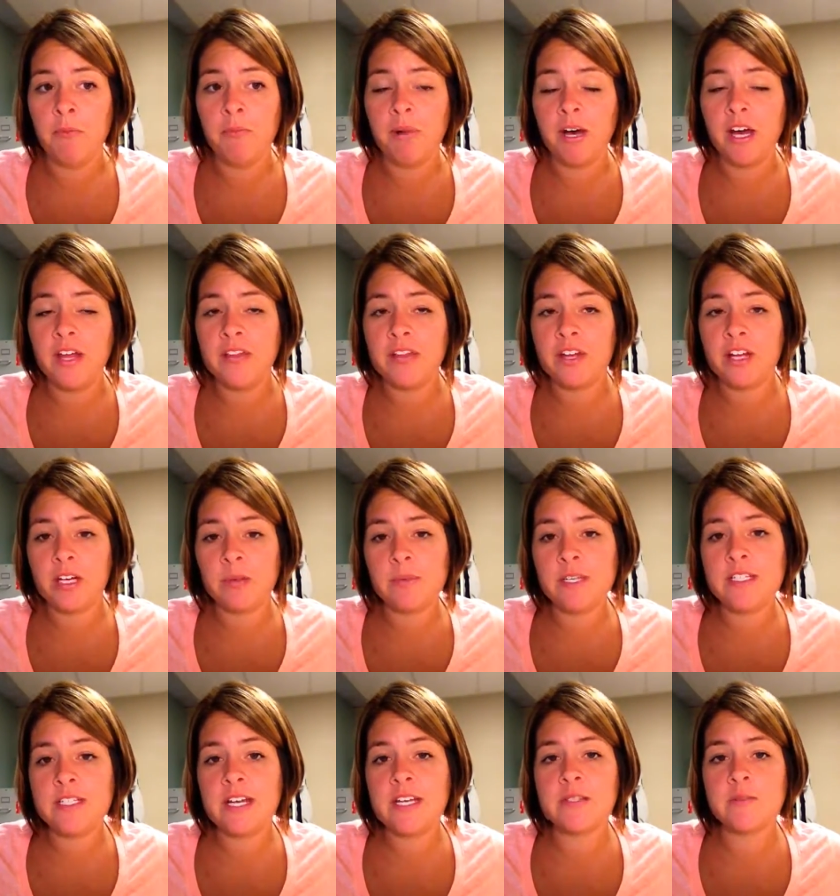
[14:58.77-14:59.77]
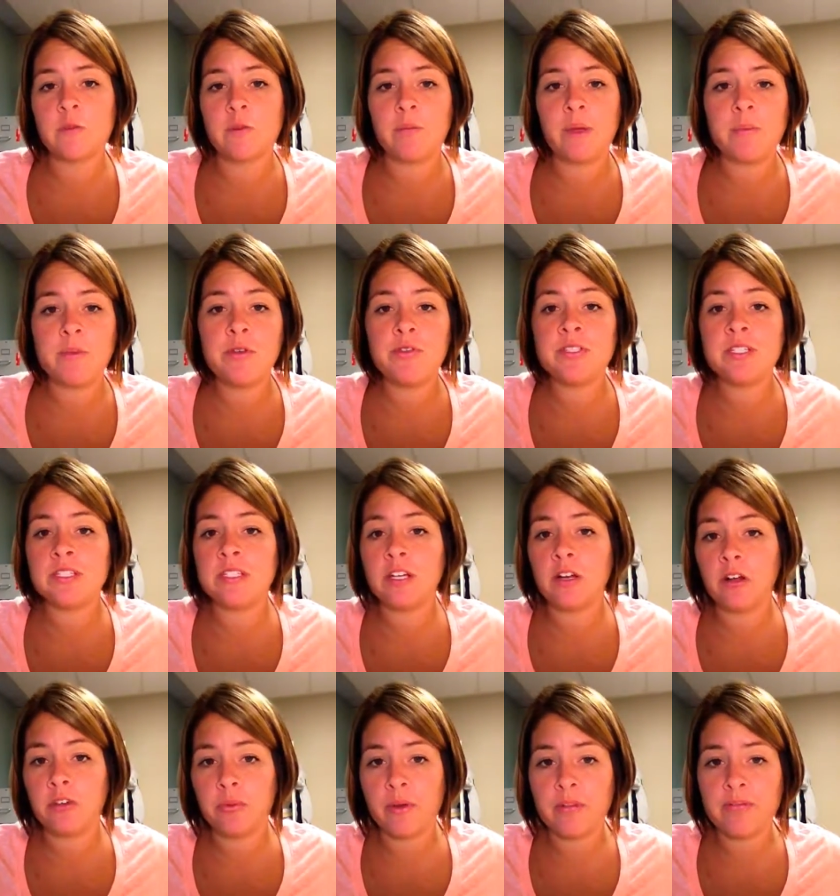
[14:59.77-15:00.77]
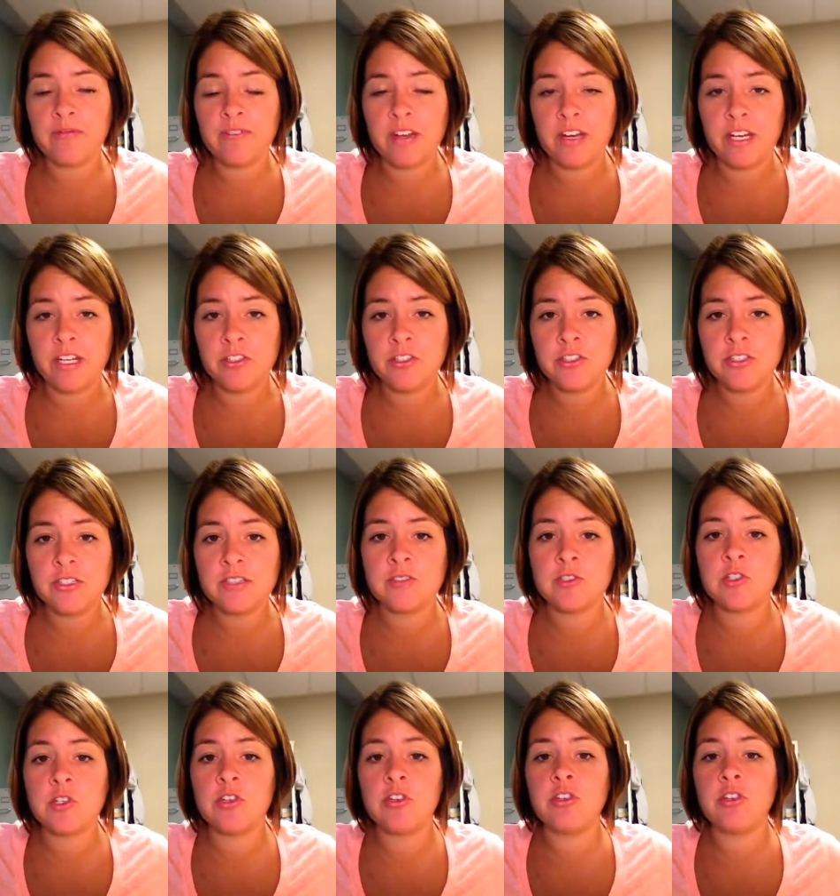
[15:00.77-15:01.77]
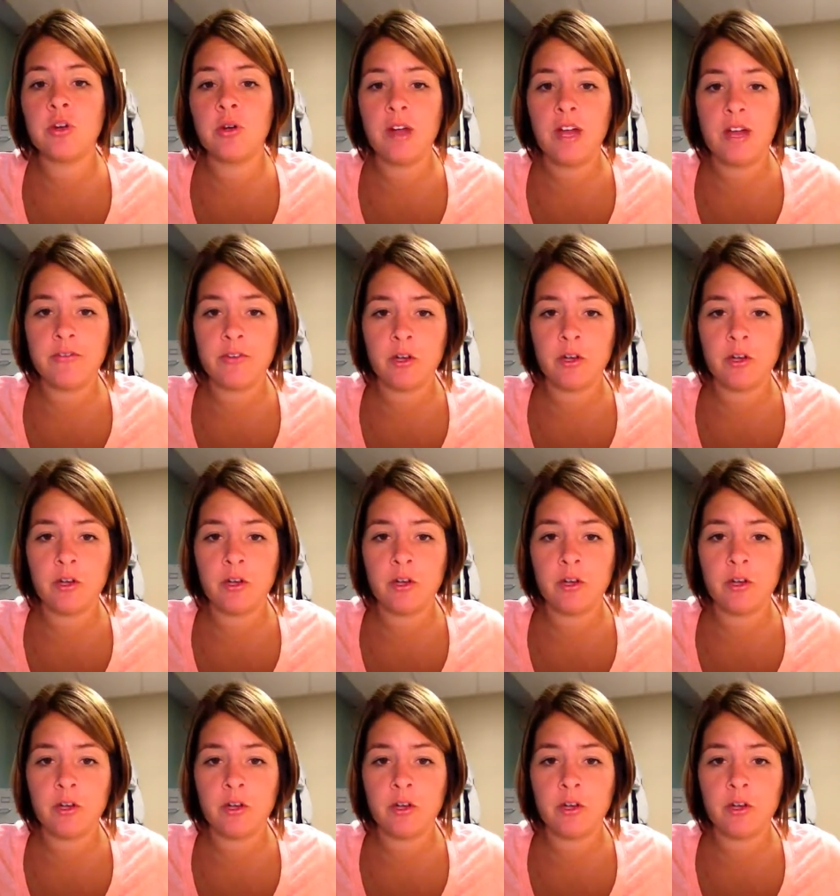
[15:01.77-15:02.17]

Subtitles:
But there are going to be days where maybe you didn't get all the way finished, and so you don't have